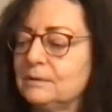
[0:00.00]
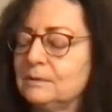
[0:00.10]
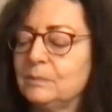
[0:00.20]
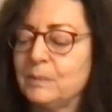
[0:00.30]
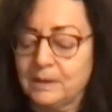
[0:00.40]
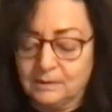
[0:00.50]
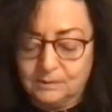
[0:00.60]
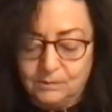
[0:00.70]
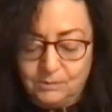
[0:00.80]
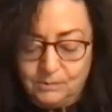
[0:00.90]
uh, Barthes
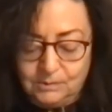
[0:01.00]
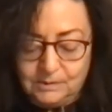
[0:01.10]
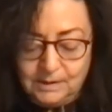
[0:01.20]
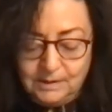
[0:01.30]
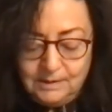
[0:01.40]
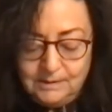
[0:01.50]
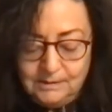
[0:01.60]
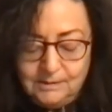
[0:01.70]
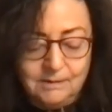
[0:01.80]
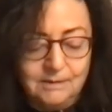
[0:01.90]
called,
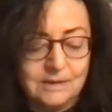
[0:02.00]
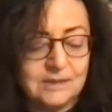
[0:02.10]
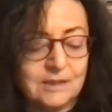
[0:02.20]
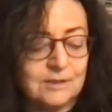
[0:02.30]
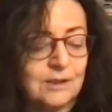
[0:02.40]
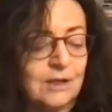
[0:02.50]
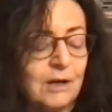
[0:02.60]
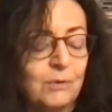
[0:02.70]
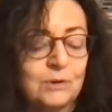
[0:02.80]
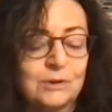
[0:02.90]
uh, let's say, the
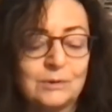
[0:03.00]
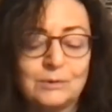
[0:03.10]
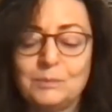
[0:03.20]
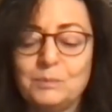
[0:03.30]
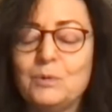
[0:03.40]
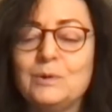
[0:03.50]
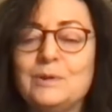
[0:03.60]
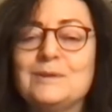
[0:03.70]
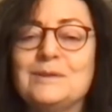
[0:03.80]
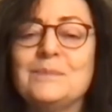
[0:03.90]
counter
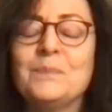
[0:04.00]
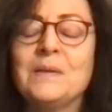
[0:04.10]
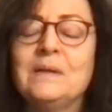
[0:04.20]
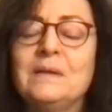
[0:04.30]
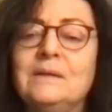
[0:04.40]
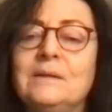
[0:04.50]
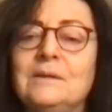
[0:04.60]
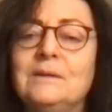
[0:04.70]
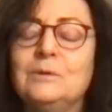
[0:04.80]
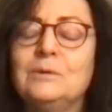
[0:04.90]
poison
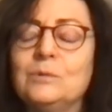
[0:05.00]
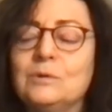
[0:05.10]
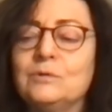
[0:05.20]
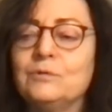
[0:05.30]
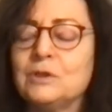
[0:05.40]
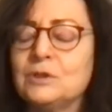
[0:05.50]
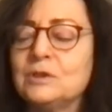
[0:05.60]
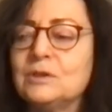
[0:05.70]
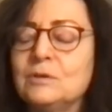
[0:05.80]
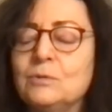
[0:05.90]
to the
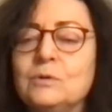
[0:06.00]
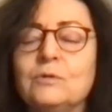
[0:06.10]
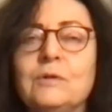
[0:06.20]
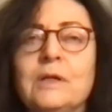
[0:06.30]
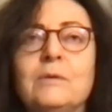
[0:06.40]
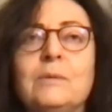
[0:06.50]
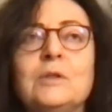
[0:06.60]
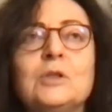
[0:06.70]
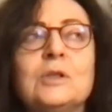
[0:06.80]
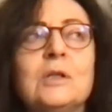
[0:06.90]
fascist use of language
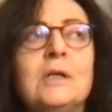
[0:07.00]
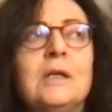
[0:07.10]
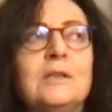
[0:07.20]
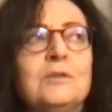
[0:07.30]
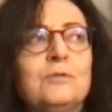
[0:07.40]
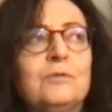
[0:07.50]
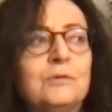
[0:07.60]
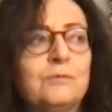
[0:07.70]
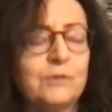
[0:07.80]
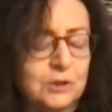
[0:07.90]
and the
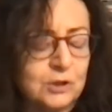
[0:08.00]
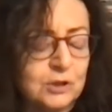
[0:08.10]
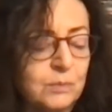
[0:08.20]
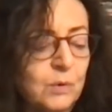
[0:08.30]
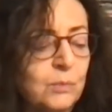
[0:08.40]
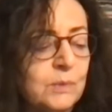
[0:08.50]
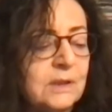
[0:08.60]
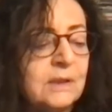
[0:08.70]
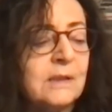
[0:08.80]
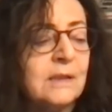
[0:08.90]
fascist moment
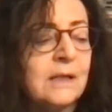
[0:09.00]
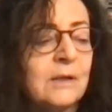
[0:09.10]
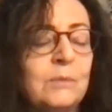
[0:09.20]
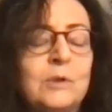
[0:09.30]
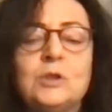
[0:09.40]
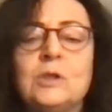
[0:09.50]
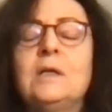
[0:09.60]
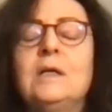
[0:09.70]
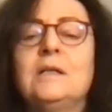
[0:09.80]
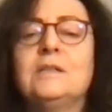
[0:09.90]
in language,
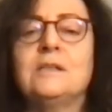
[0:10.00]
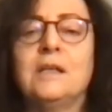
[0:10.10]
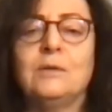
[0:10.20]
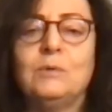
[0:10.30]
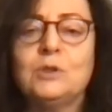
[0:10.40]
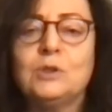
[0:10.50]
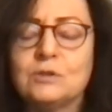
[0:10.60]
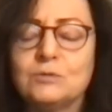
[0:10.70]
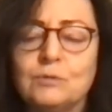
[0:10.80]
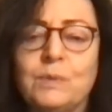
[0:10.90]
as language
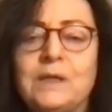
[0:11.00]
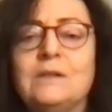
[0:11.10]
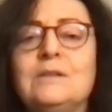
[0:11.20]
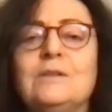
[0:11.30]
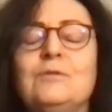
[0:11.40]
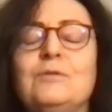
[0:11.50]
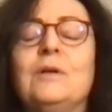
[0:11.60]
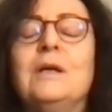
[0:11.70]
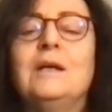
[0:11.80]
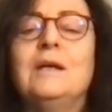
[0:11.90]
is repetitive
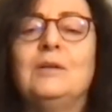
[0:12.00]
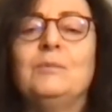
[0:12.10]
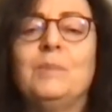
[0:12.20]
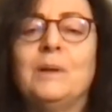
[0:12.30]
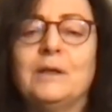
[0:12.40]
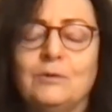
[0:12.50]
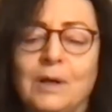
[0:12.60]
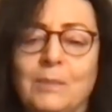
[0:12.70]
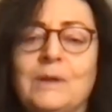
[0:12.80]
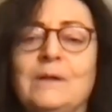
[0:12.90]
and by
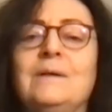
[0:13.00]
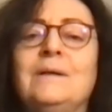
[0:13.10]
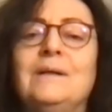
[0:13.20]
grammar,